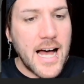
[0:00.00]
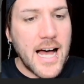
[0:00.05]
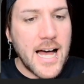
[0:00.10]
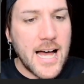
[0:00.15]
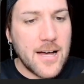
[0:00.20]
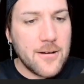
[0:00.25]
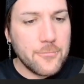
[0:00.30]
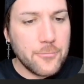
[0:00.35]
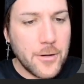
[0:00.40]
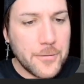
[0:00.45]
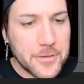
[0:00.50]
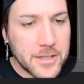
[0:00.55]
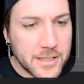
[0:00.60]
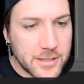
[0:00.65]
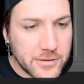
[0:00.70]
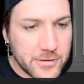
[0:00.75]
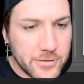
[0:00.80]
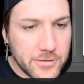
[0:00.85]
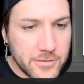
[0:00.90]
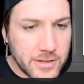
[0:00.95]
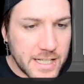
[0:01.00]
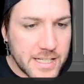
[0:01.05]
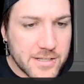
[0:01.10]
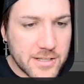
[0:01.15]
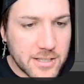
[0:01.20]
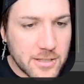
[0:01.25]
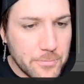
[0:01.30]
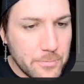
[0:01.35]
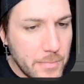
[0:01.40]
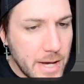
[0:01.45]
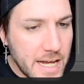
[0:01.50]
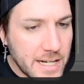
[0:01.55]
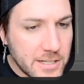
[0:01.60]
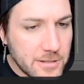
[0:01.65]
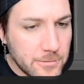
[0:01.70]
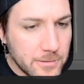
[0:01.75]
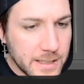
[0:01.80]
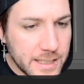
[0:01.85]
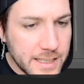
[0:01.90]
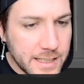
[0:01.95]
Um, what we're going to do is you're going to
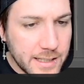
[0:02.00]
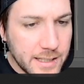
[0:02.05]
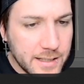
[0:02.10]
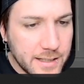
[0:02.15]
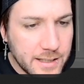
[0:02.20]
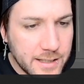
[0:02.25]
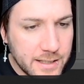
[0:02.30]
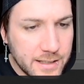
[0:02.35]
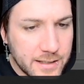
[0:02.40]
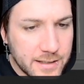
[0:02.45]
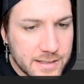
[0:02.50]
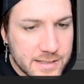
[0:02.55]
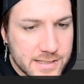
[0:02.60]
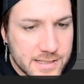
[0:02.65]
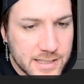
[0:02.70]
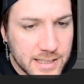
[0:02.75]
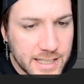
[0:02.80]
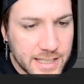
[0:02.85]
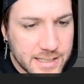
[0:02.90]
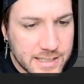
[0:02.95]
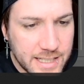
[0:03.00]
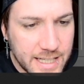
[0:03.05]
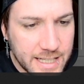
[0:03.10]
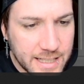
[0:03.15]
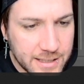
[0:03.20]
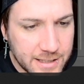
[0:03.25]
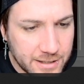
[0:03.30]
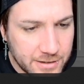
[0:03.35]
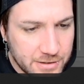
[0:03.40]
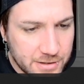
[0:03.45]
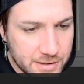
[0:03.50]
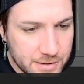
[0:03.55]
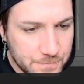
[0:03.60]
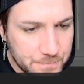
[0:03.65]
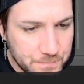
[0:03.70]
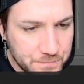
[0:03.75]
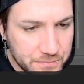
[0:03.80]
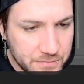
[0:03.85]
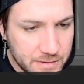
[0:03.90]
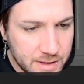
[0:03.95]
manually select English.
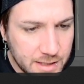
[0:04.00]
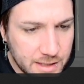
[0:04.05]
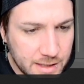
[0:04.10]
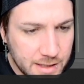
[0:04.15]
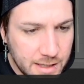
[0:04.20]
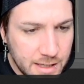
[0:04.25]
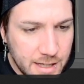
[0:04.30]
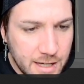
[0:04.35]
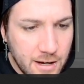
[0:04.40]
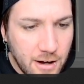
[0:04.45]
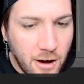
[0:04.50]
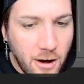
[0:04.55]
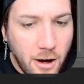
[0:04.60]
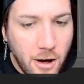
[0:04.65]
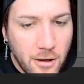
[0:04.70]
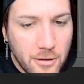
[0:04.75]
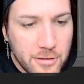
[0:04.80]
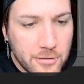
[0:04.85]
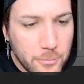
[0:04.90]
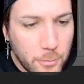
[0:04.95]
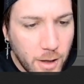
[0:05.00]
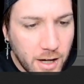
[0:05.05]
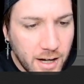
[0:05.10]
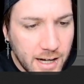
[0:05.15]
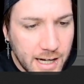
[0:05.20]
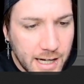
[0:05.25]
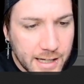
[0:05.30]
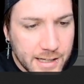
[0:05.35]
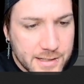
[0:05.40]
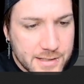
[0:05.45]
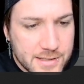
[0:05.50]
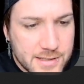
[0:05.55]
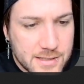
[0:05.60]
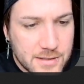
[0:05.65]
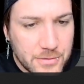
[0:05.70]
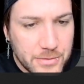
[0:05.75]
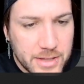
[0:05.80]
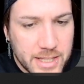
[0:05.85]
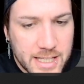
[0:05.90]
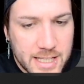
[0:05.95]
Otherwise,
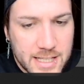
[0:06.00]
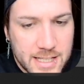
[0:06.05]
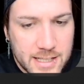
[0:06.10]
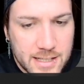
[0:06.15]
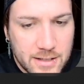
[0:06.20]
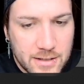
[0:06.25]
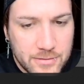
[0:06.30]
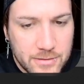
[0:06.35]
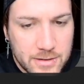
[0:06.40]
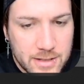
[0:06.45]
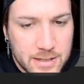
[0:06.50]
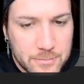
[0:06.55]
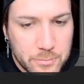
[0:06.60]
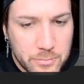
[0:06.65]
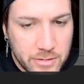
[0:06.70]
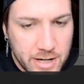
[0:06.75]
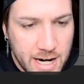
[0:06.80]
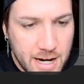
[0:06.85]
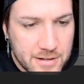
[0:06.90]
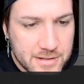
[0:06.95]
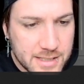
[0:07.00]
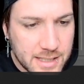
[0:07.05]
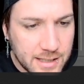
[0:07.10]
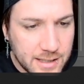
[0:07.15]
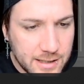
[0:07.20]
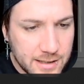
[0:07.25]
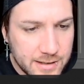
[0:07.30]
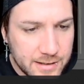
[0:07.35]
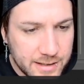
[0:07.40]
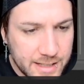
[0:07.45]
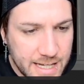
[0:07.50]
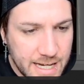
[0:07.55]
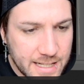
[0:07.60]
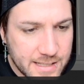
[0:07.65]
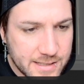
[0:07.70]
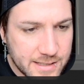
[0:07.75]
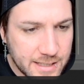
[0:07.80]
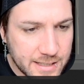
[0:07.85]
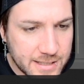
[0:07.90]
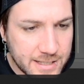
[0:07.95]
the browser, the
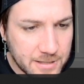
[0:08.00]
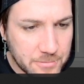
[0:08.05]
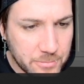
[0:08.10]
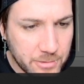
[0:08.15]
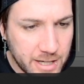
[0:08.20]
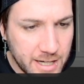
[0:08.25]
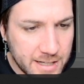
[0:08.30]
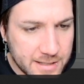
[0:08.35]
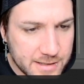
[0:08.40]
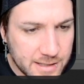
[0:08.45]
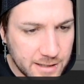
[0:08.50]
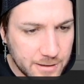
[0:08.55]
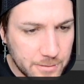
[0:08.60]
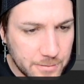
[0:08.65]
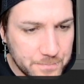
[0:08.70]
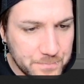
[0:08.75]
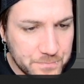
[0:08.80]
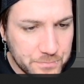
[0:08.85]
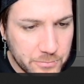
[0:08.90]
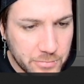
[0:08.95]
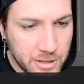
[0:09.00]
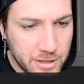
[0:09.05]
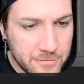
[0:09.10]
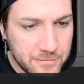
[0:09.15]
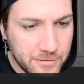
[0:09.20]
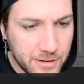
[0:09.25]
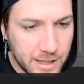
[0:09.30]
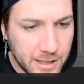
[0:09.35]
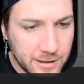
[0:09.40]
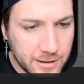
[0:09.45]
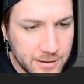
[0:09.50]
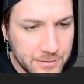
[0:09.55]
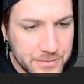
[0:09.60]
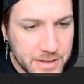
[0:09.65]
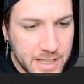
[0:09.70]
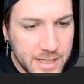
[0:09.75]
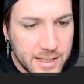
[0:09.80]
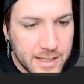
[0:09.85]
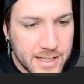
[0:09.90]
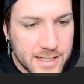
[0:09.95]
Anti-Detect browser profile,
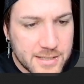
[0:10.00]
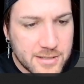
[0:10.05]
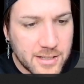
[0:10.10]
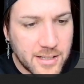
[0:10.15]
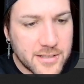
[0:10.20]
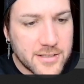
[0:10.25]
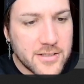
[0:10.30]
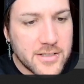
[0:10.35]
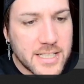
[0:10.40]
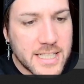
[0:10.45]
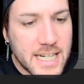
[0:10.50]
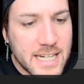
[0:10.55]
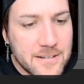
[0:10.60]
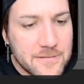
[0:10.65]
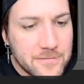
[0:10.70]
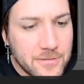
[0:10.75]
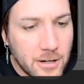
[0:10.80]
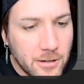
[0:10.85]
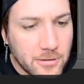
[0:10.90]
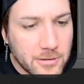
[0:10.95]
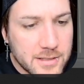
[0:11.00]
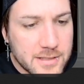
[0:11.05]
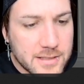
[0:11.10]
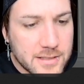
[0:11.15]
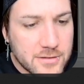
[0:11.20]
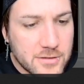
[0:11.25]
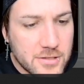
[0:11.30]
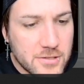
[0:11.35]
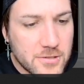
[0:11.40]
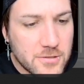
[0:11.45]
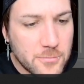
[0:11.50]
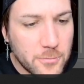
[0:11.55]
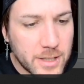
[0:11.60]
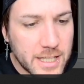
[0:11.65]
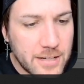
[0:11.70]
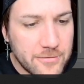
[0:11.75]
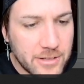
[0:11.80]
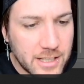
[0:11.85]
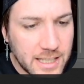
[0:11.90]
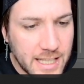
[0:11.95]
is going to default to
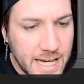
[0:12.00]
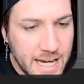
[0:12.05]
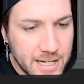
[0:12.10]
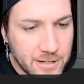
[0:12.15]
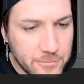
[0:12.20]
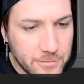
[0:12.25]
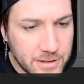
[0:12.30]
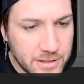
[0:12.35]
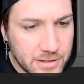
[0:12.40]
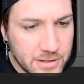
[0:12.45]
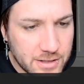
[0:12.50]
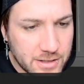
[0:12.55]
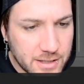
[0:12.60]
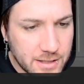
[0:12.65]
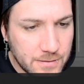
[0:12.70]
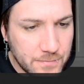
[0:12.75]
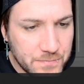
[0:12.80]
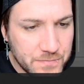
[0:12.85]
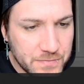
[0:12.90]
whatever language